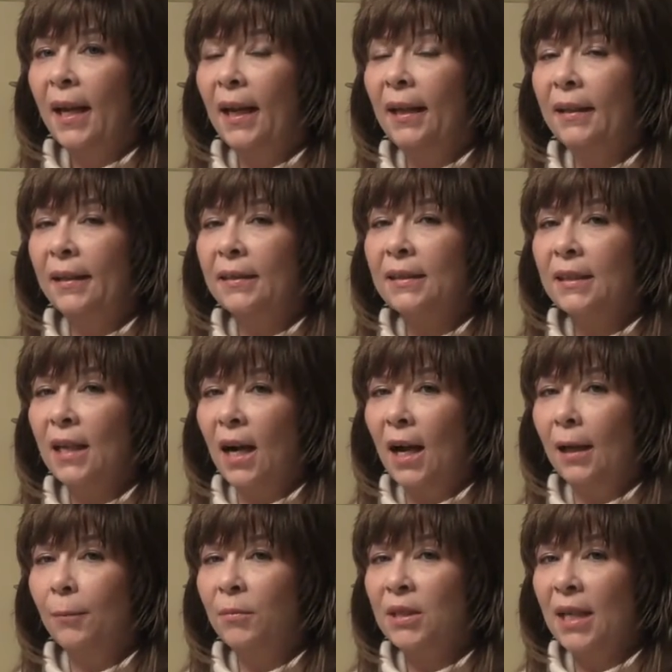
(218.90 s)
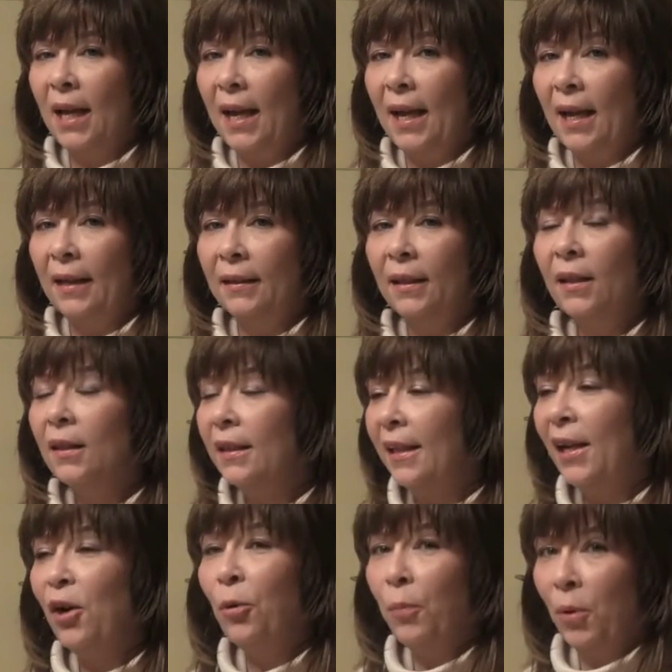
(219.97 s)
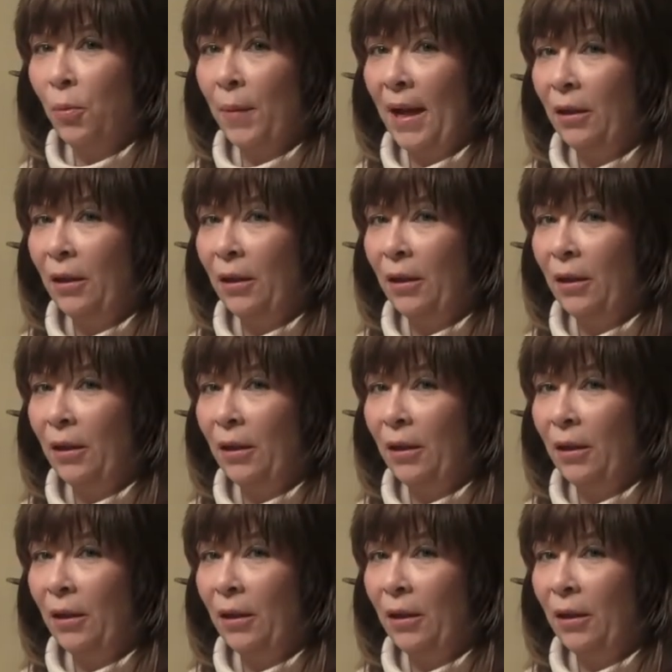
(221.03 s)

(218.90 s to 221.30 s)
and it's time to add the elbow